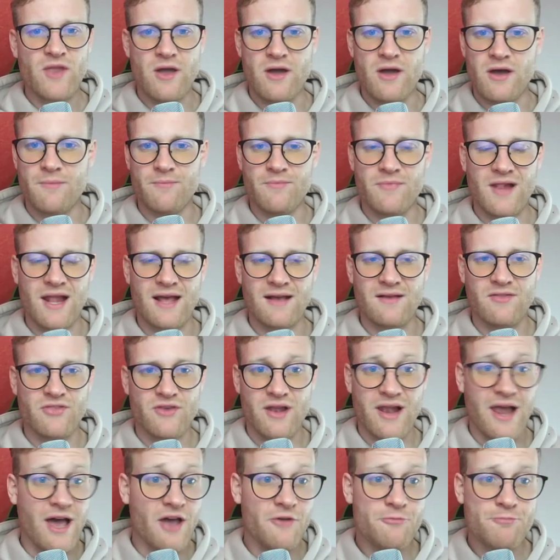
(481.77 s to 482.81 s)

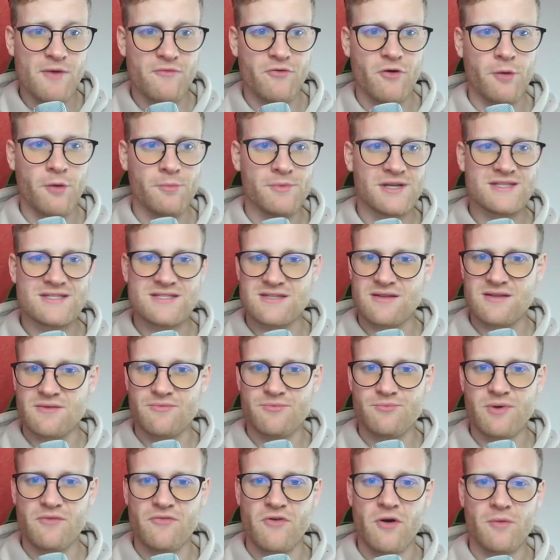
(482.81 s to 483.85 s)
the live
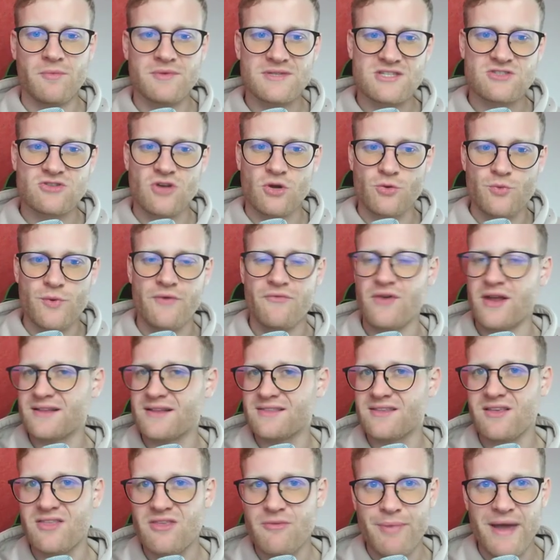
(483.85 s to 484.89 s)
performance is not
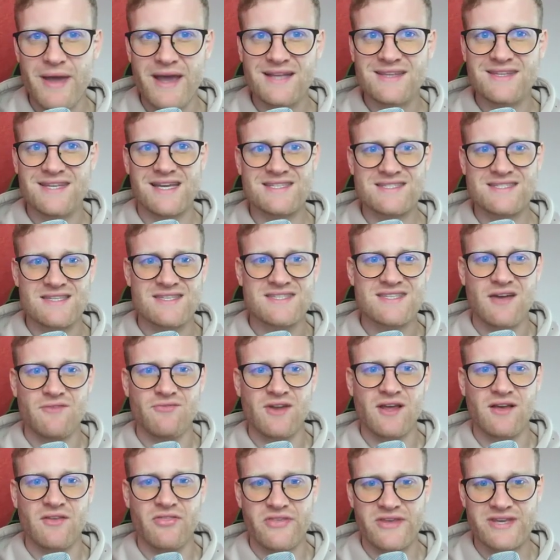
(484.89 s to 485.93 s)
reflecting the backtest and stuff
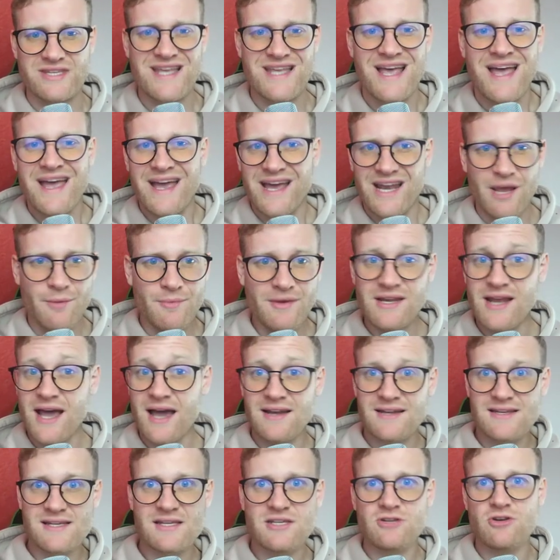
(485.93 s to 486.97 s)
like this. And I mean,
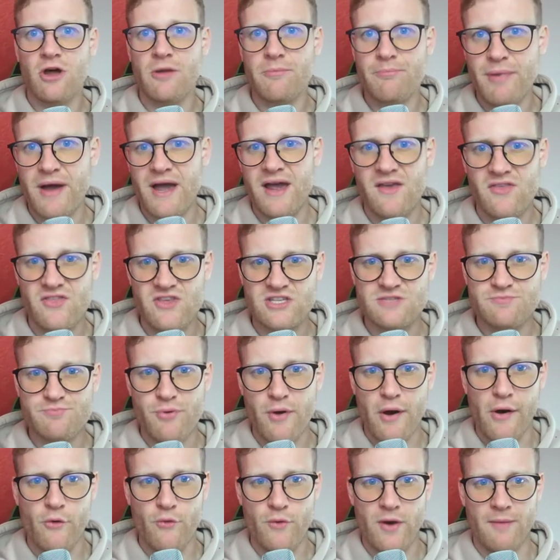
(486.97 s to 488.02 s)
I did not buy this
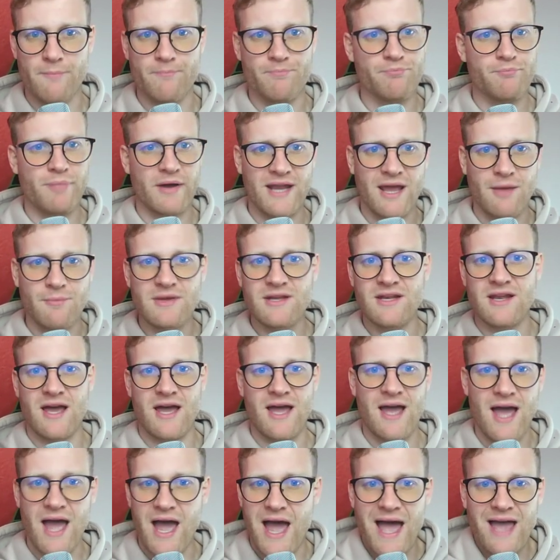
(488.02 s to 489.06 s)
program, but I mean,
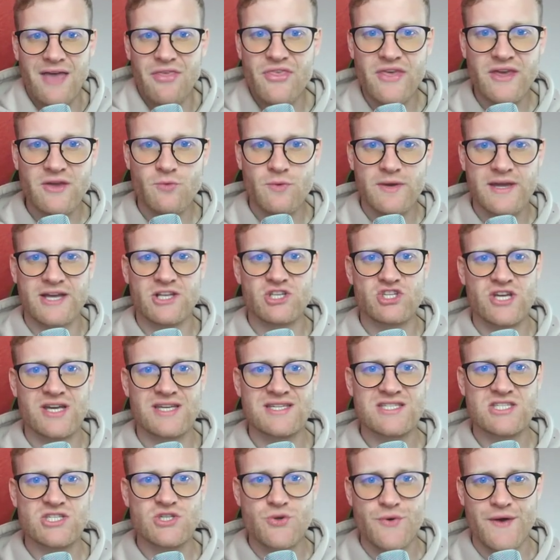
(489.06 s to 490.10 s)
I think we can
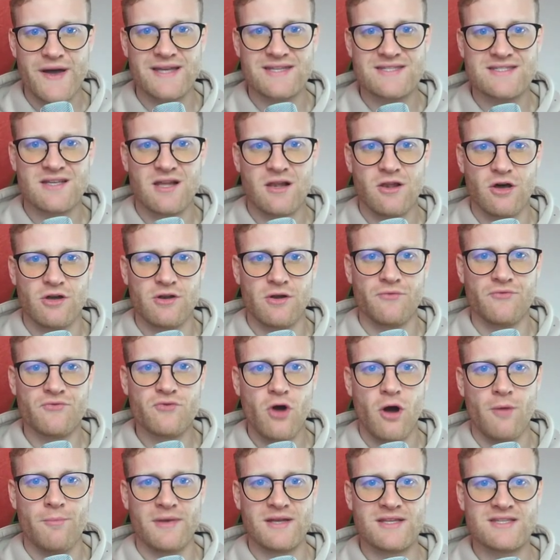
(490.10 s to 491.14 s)
just trust a lot of
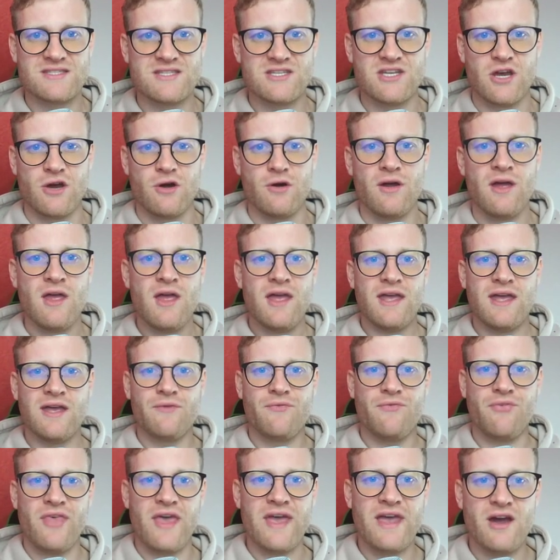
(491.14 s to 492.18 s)
comments here
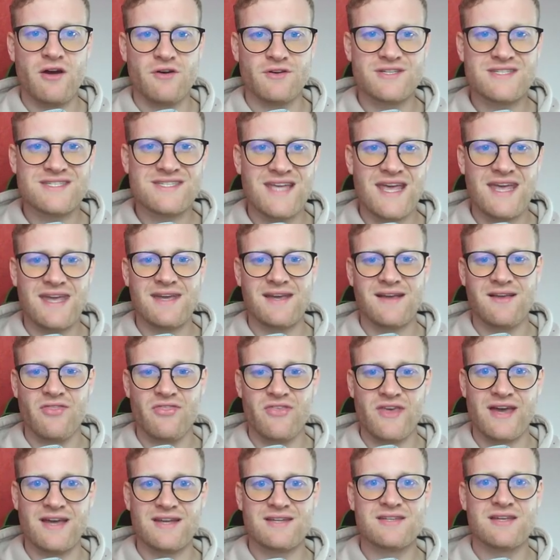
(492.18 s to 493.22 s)
if they are saying
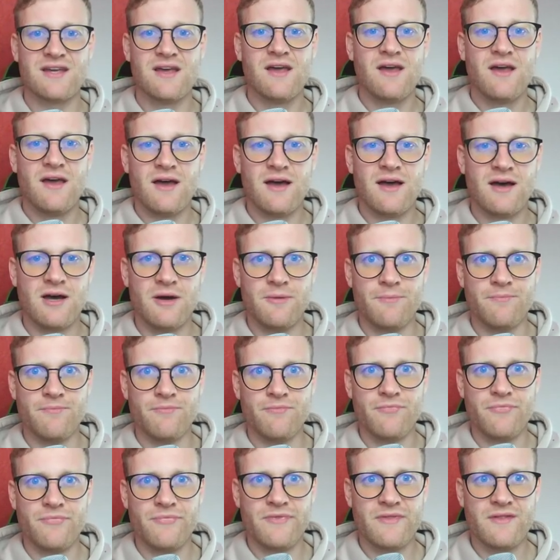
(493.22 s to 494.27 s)
that
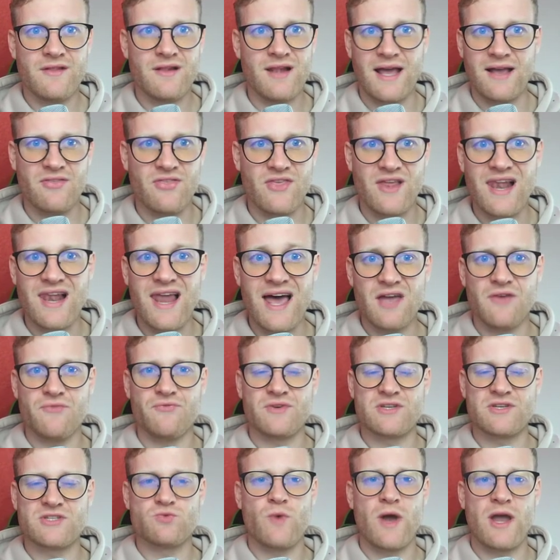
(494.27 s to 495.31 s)
the
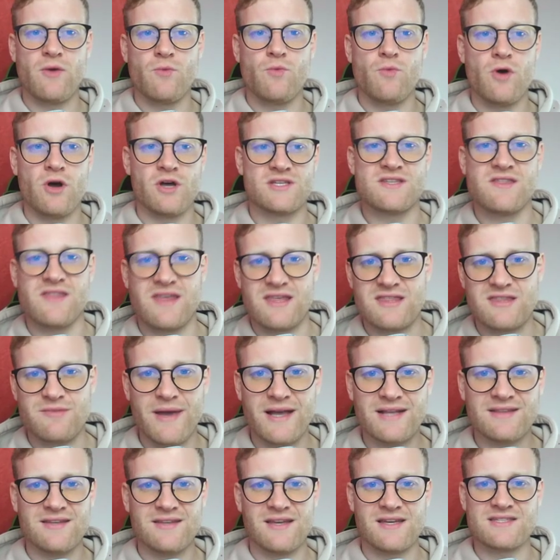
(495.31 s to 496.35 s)
live is way worse than the
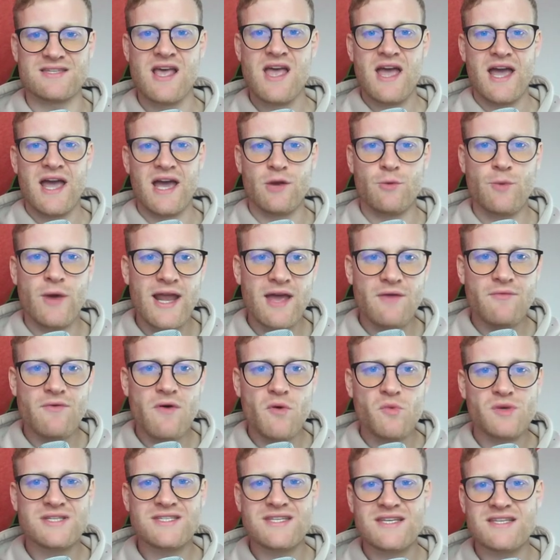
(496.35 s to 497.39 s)
backtest. And whenever
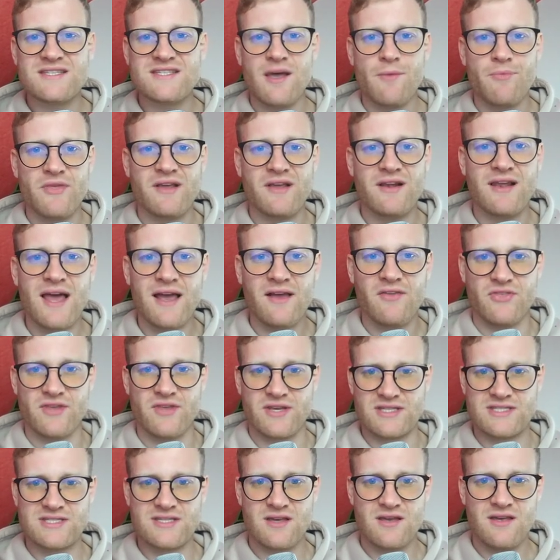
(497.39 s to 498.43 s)
we see something like
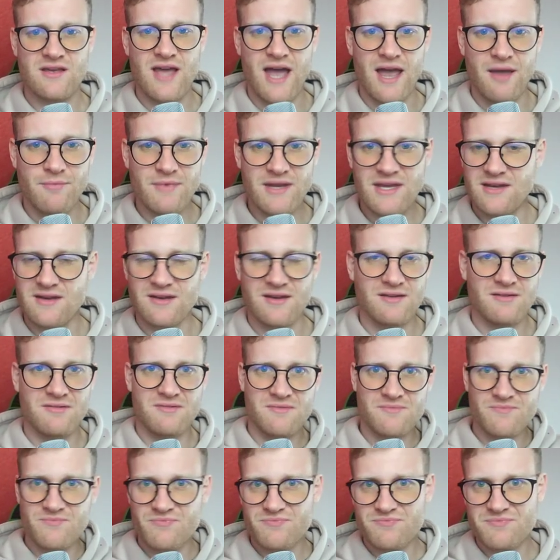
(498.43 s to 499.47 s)
this, I mean,
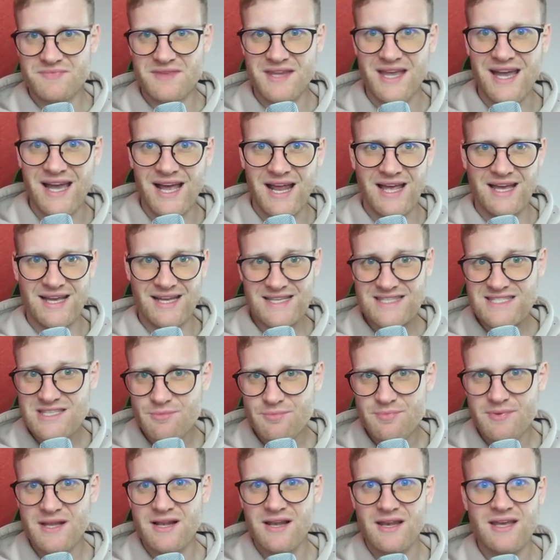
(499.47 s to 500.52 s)
it's
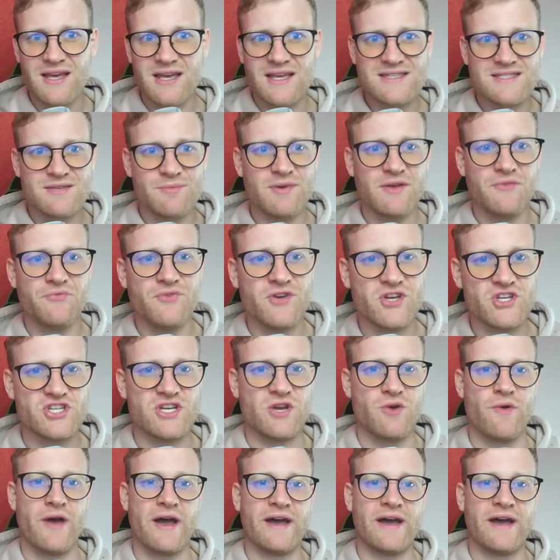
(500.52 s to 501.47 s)
a bit fishy,